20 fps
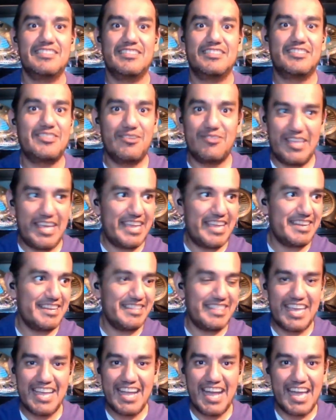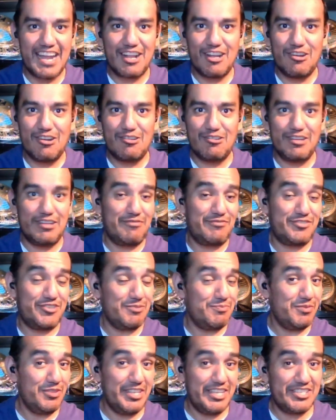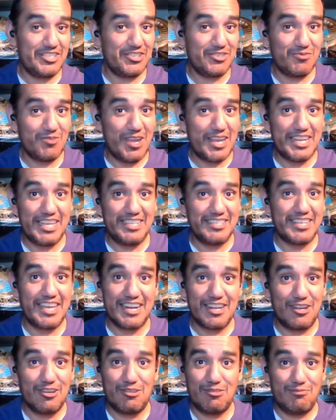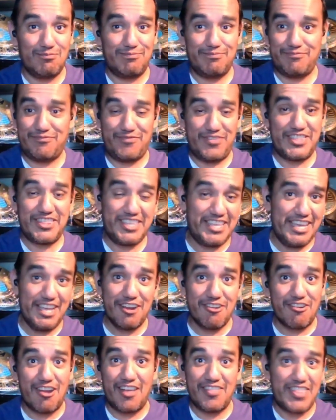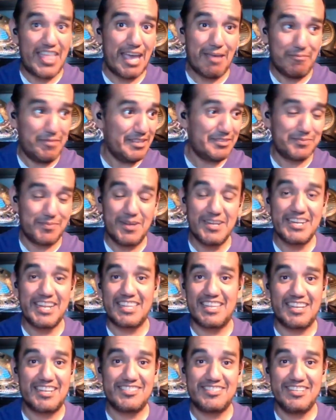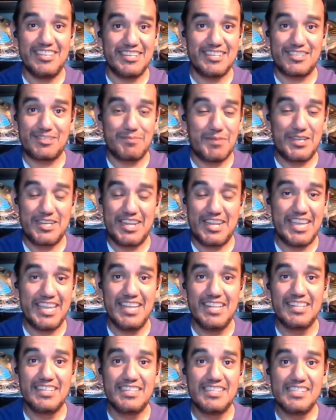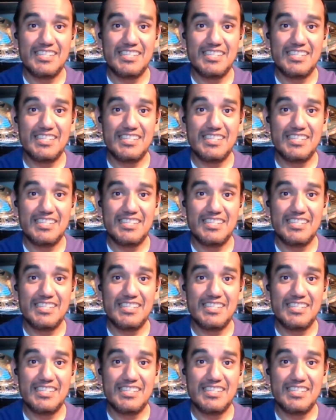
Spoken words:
So then they got to go, if Triple H is ready, he's got to go fifth gear on that this Monday. Like I said, this Monday